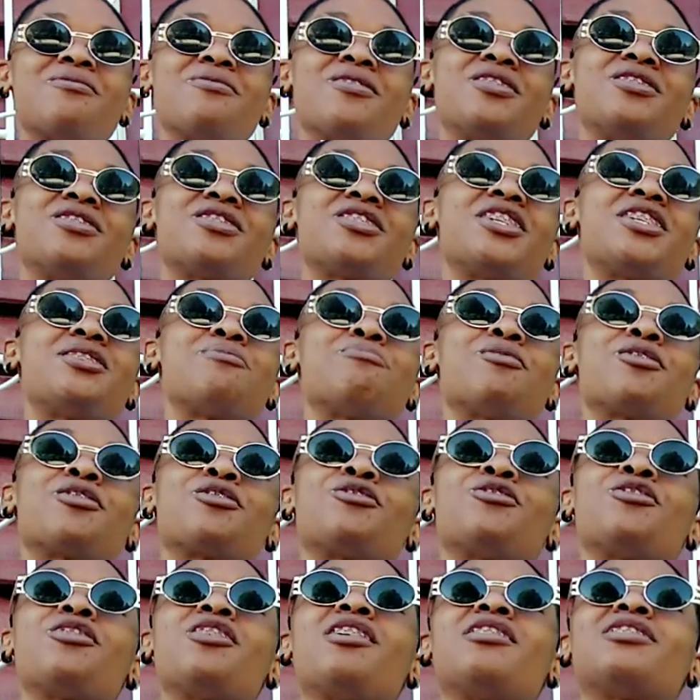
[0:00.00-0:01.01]
Eventually, me
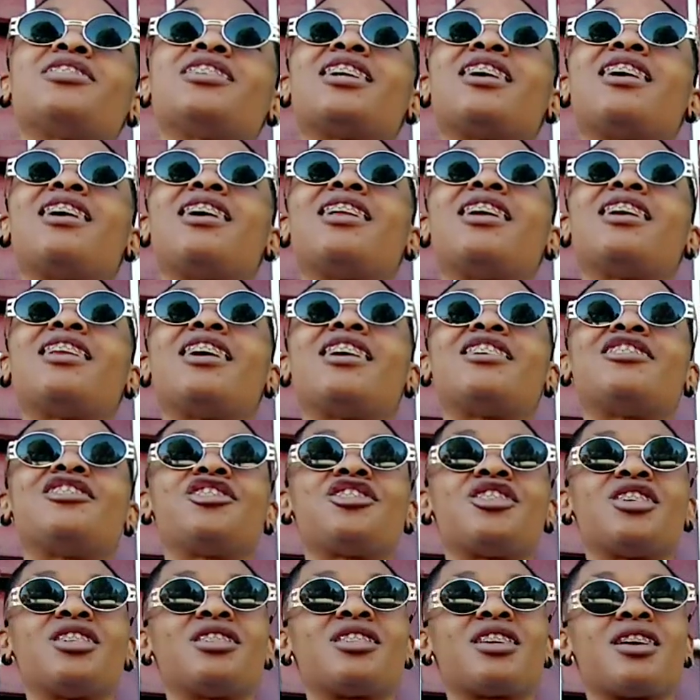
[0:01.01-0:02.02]
grow out all of that
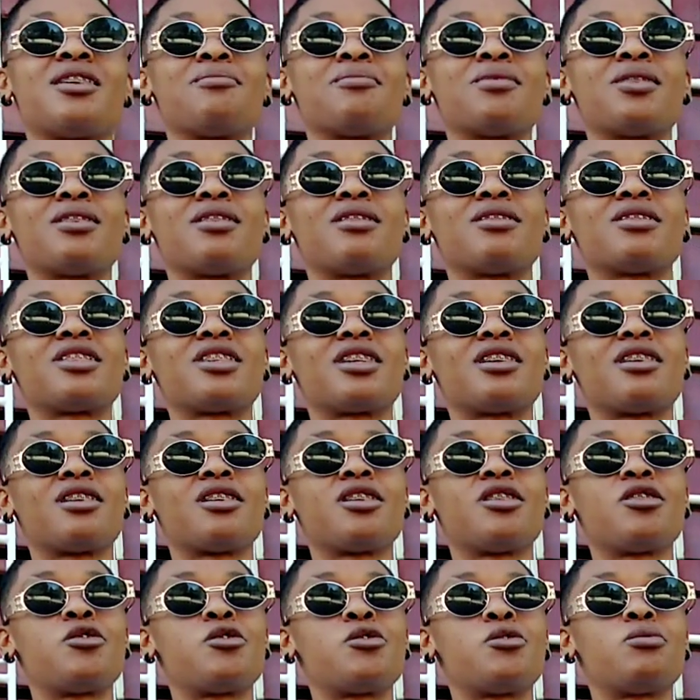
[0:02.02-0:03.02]
shit. I'm gonna
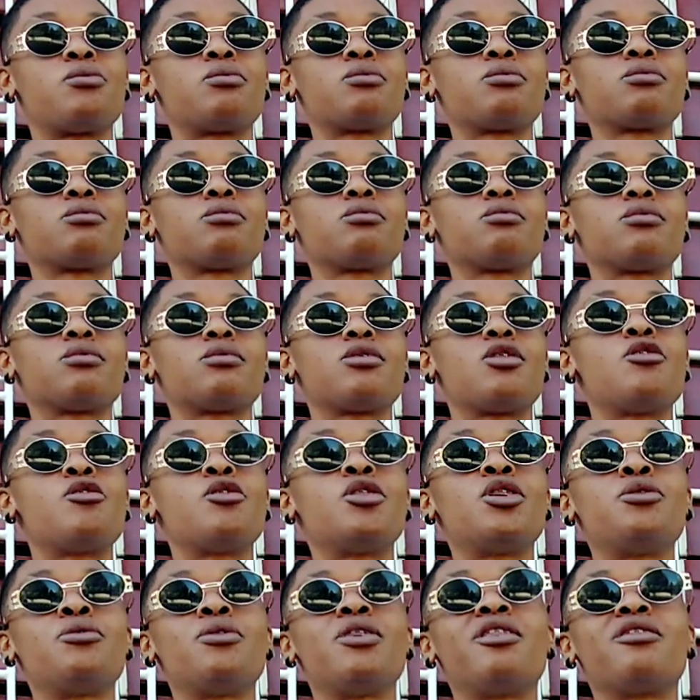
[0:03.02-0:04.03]
say, oh, the
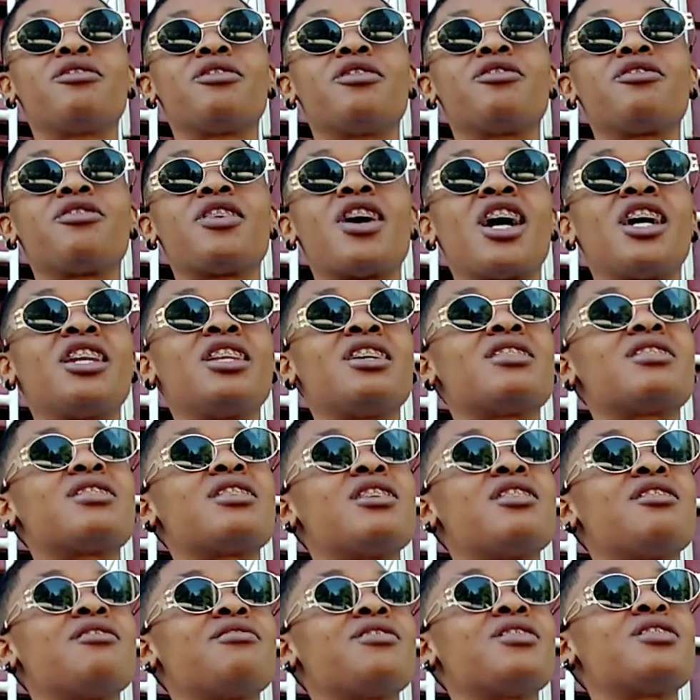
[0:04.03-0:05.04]
only way to find
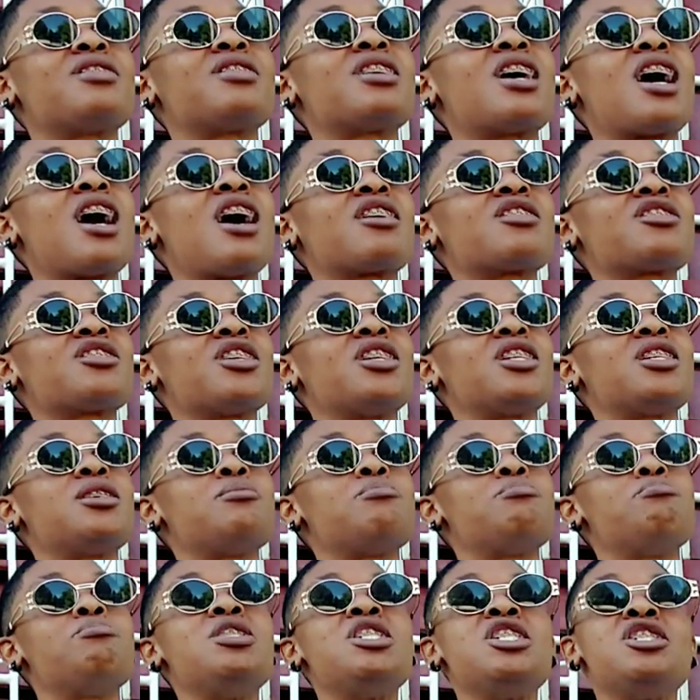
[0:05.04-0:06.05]
yourself is to
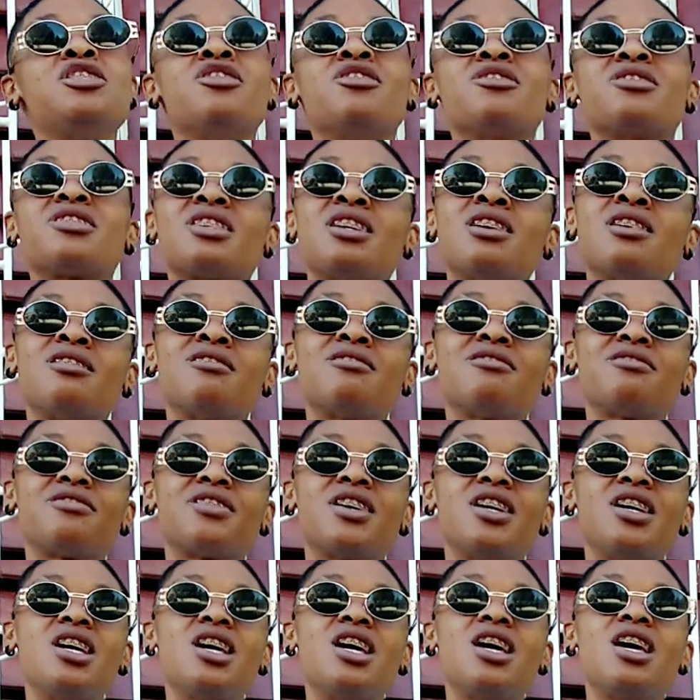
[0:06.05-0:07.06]
actually be yourself.
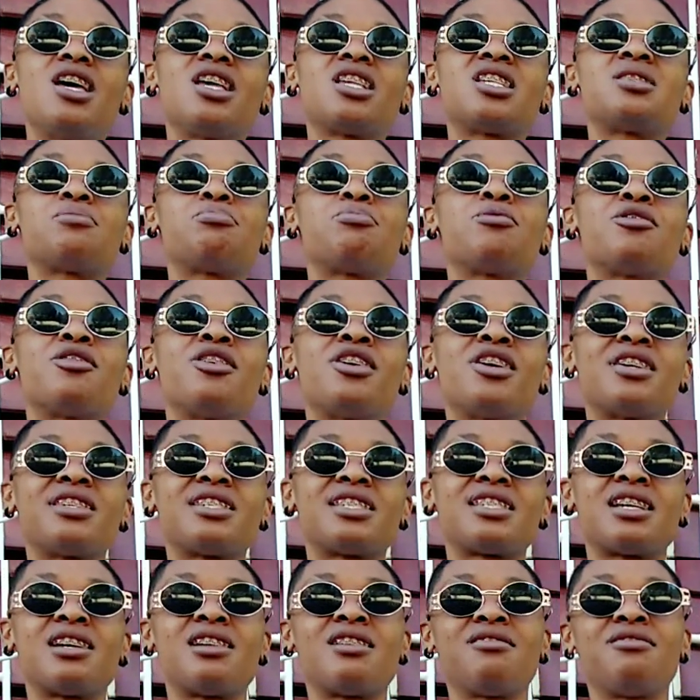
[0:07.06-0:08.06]
Explore
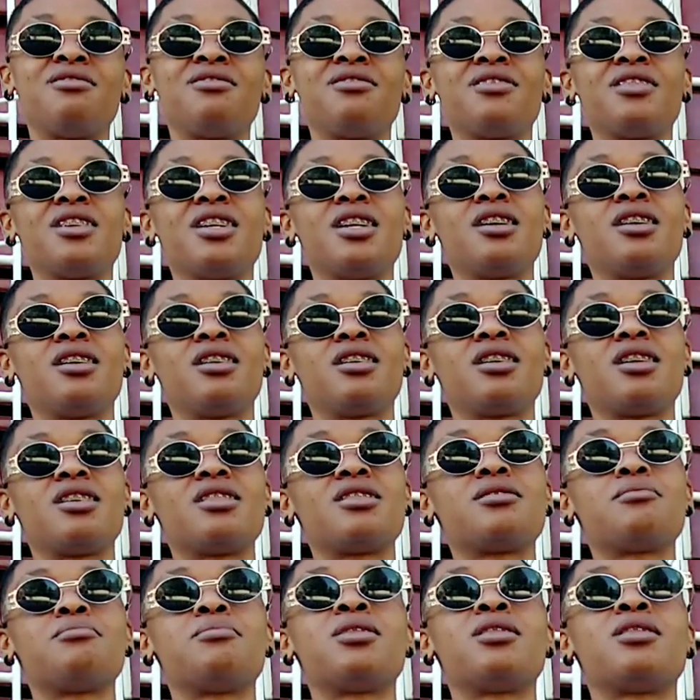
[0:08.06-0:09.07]
yourself.
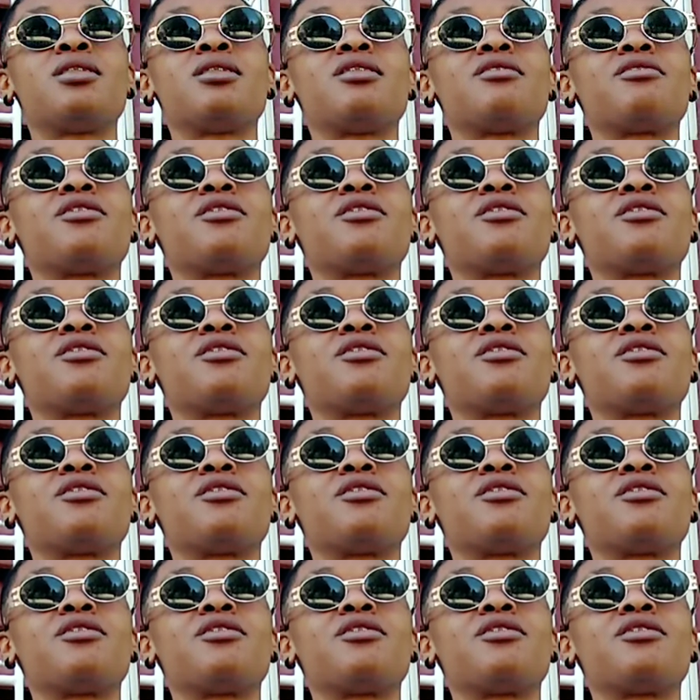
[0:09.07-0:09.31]
Isn't me?